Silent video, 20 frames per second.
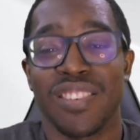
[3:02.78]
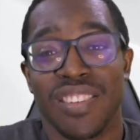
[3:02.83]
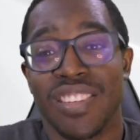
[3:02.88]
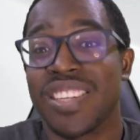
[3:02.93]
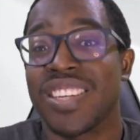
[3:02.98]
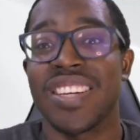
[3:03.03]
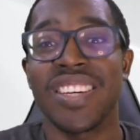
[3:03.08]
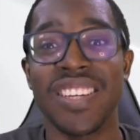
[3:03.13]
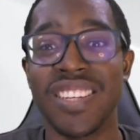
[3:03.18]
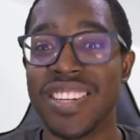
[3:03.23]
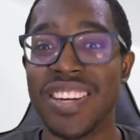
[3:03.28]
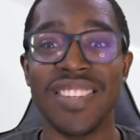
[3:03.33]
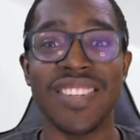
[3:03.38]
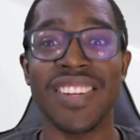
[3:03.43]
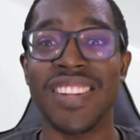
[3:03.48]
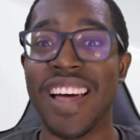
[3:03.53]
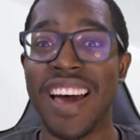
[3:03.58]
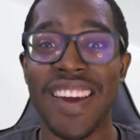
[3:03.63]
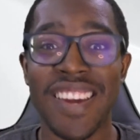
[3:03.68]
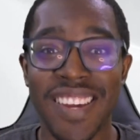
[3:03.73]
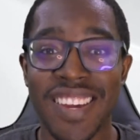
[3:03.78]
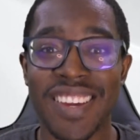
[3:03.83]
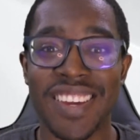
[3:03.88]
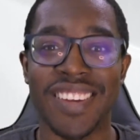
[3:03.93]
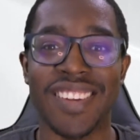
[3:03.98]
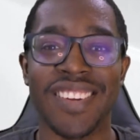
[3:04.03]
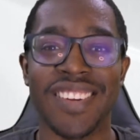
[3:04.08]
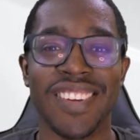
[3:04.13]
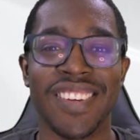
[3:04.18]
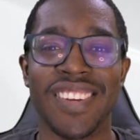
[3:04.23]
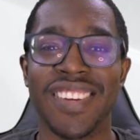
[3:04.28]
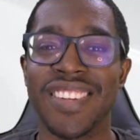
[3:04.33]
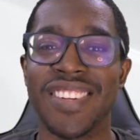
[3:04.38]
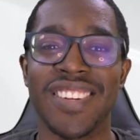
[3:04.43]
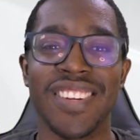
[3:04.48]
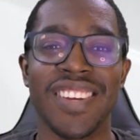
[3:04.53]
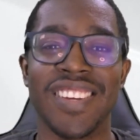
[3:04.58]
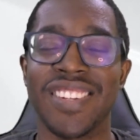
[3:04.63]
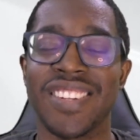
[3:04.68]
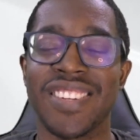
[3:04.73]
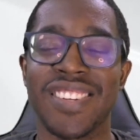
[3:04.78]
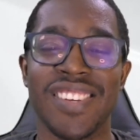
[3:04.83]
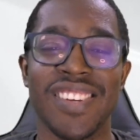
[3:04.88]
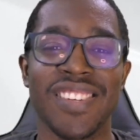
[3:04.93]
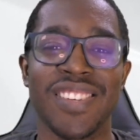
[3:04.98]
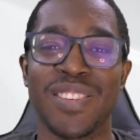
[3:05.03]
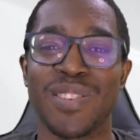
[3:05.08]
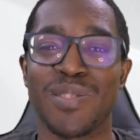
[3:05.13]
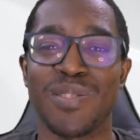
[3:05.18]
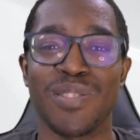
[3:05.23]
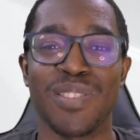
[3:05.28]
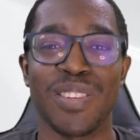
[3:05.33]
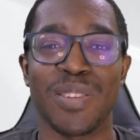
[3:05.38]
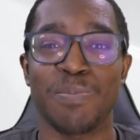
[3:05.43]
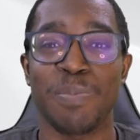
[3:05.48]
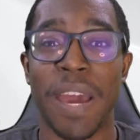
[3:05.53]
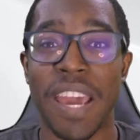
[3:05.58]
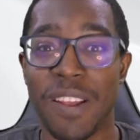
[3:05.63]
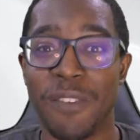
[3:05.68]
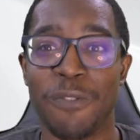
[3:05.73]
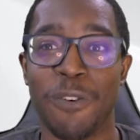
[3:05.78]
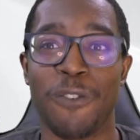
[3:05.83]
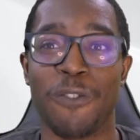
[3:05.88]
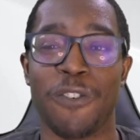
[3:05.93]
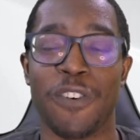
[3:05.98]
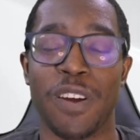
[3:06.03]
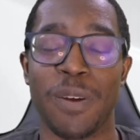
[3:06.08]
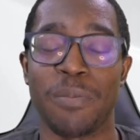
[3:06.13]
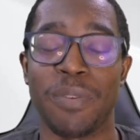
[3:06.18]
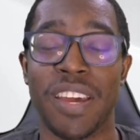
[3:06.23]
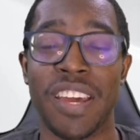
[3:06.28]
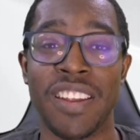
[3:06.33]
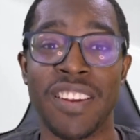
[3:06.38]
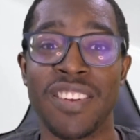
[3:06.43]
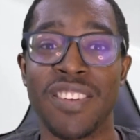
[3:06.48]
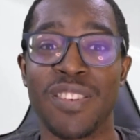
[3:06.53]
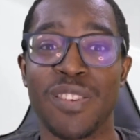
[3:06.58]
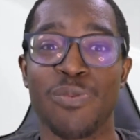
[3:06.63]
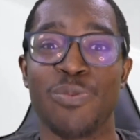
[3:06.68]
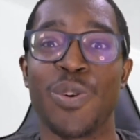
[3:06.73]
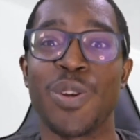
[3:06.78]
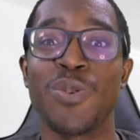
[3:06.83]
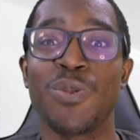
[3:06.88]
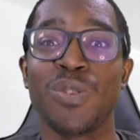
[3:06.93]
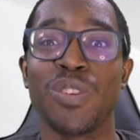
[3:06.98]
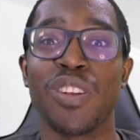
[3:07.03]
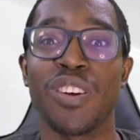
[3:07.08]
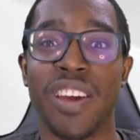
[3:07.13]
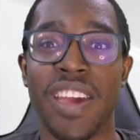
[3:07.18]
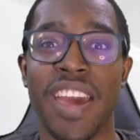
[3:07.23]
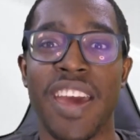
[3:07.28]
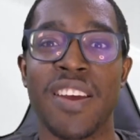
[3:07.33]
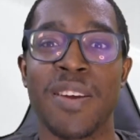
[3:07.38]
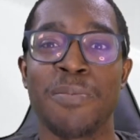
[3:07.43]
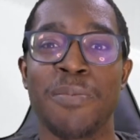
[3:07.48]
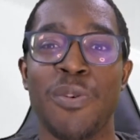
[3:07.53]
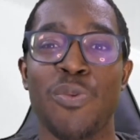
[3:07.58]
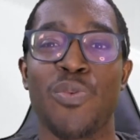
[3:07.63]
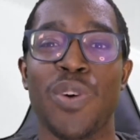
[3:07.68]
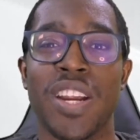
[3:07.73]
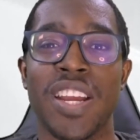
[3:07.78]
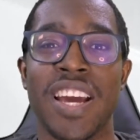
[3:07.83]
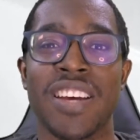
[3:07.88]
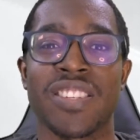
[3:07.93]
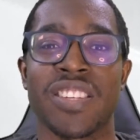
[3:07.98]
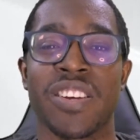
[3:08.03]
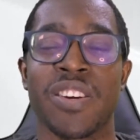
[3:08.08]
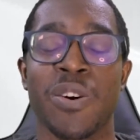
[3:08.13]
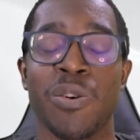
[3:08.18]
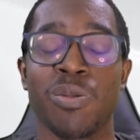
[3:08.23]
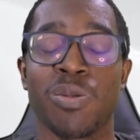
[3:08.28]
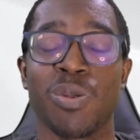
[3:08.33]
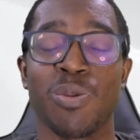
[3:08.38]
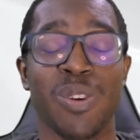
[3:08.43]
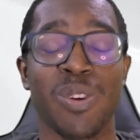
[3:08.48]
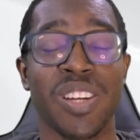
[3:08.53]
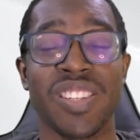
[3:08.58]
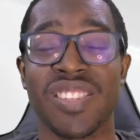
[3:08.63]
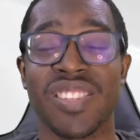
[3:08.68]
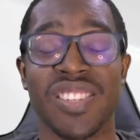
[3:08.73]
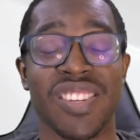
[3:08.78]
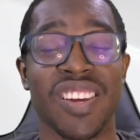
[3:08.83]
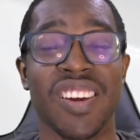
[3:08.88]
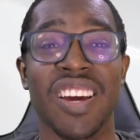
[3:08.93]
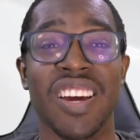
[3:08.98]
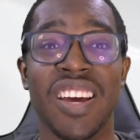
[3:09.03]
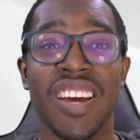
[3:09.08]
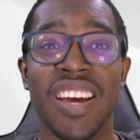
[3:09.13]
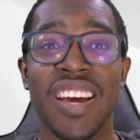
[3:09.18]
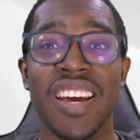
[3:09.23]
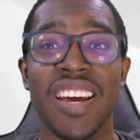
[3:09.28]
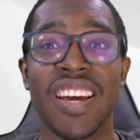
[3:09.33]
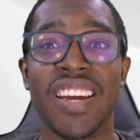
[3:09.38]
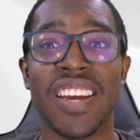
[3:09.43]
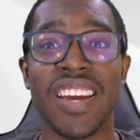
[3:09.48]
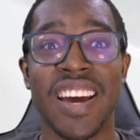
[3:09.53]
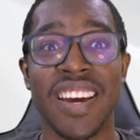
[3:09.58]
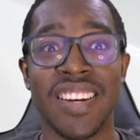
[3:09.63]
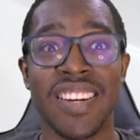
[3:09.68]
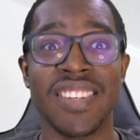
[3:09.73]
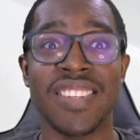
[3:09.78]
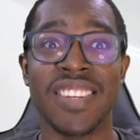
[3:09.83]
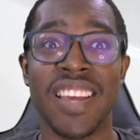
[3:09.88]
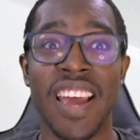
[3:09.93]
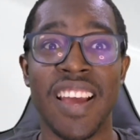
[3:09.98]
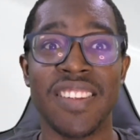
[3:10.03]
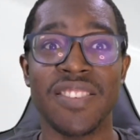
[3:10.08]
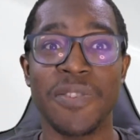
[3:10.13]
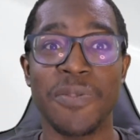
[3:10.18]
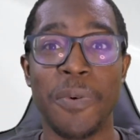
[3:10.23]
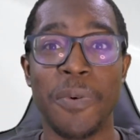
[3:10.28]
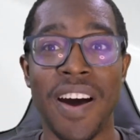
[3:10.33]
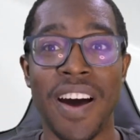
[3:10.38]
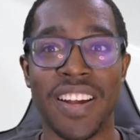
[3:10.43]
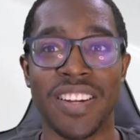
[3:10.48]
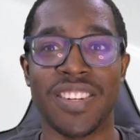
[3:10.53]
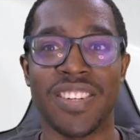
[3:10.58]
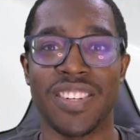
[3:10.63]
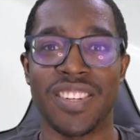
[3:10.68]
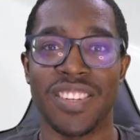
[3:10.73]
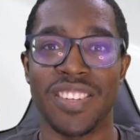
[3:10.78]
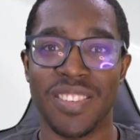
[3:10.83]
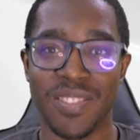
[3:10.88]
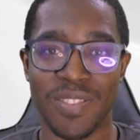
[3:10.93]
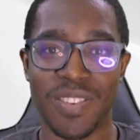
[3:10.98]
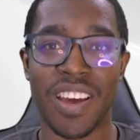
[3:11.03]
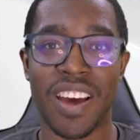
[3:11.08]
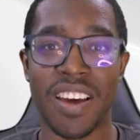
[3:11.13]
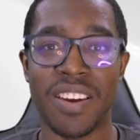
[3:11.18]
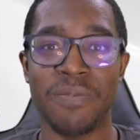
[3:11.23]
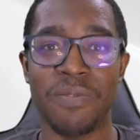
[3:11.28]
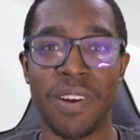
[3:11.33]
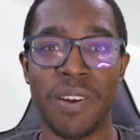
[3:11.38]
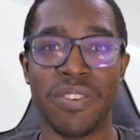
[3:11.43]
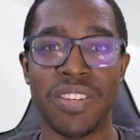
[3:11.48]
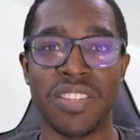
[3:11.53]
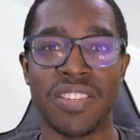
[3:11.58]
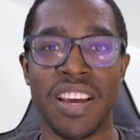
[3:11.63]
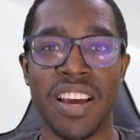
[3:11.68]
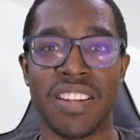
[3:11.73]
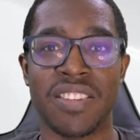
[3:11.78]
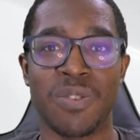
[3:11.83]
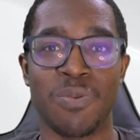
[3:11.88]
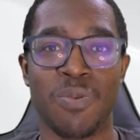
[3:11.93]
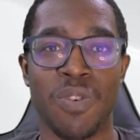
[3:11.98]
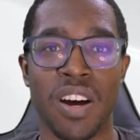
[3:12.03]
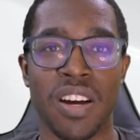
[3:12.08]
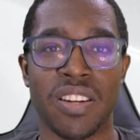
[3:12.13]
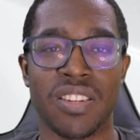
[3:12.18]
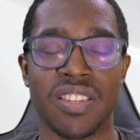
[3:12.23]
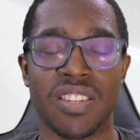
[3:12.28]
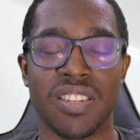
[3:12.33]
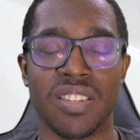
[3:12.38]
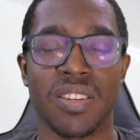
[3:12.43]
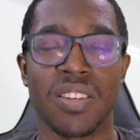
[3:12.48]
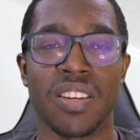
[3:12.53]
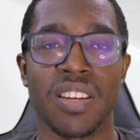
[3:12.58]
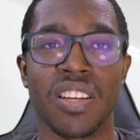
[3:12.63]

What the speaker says: He doesn't like it. It's painful for him. And when you look at him and what he has to go through, it's kind of sad to watch. It's kind of very sad to watch.